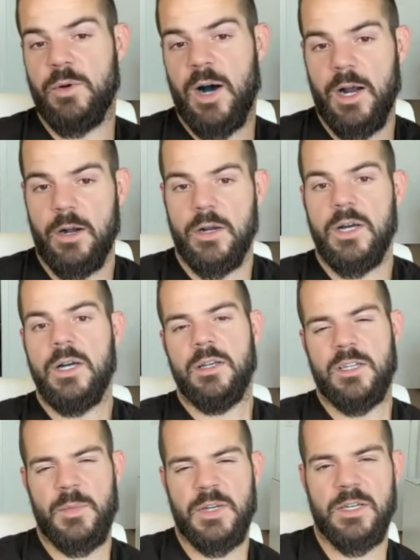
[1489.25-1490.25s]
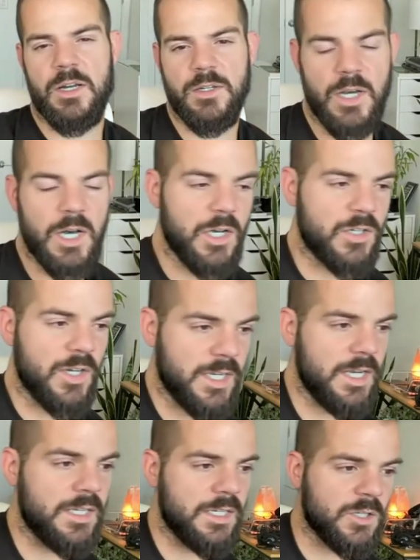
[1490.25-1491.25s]
Hire. Does that make sense? So that's
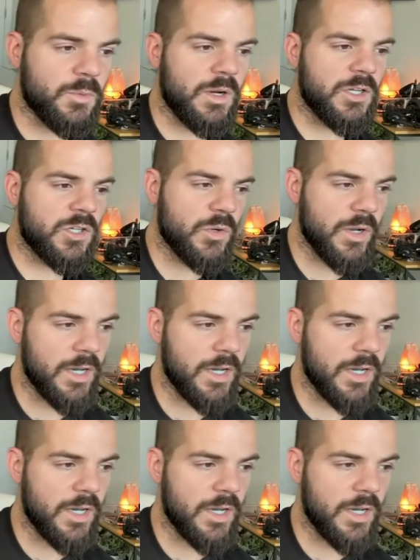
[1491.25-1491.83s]
the easiest yeah, way to do it.